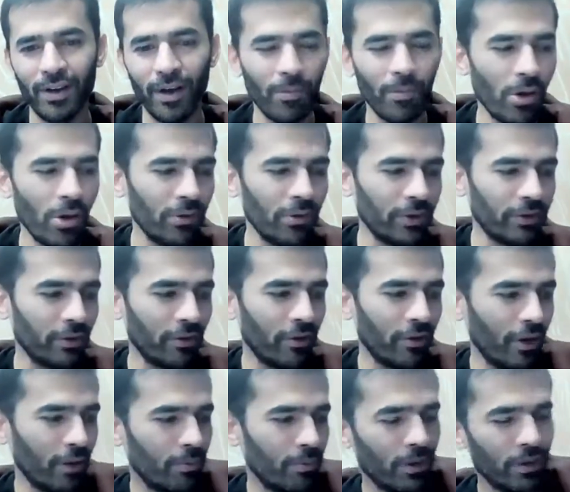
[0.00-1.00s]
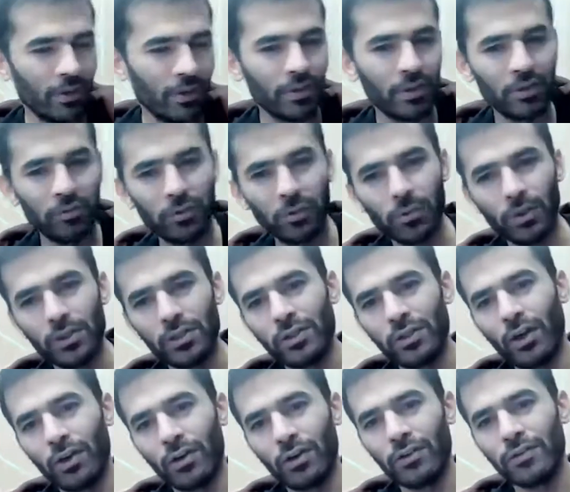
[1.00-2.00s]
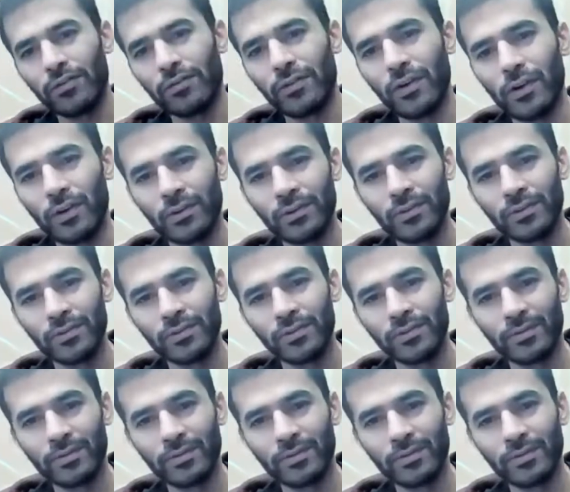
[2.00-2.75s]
I'm always available if you want to talk on the phone.